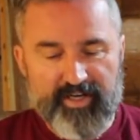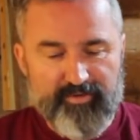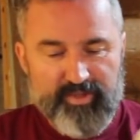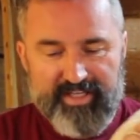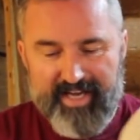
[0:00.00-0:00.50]

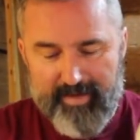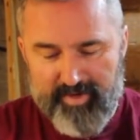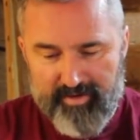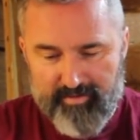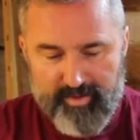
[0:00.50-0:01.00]
Really
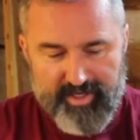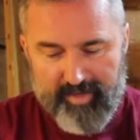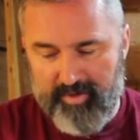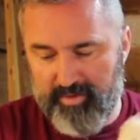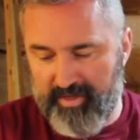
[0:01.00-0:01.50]
happy
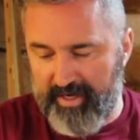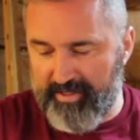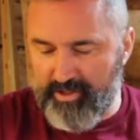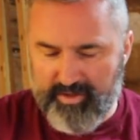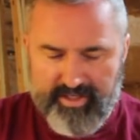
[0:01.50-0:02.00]
with
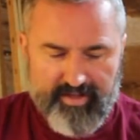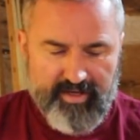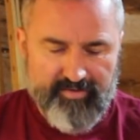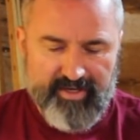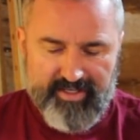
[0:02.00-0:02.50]
that. So
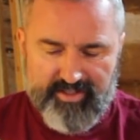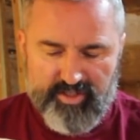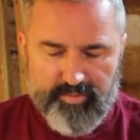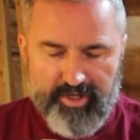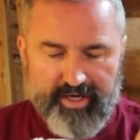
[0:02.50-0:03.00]
they have a nice
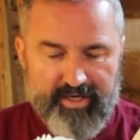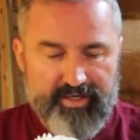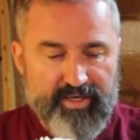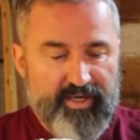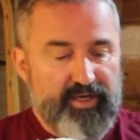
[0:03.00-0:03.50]
display,